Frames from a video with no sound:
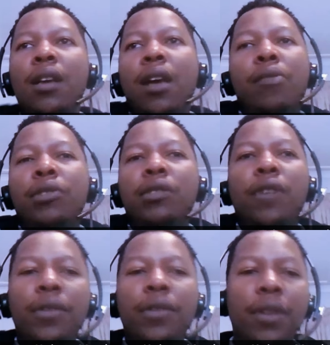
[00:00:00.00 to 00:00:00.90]
We're just
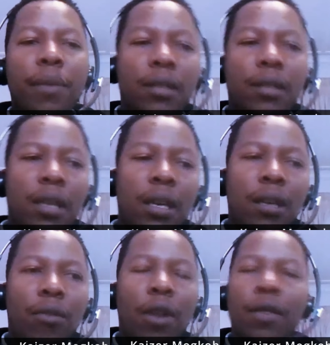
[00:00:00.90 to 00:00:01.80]
following them as they
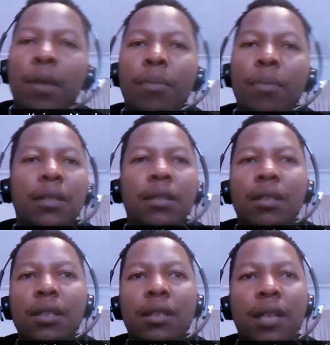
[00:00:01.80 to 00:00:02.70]
run their
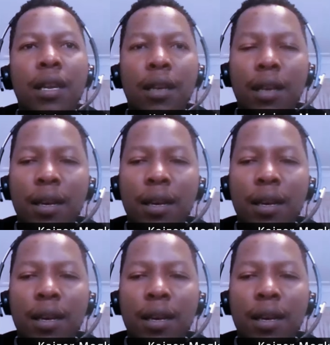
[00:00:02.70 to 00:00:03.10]
businesses and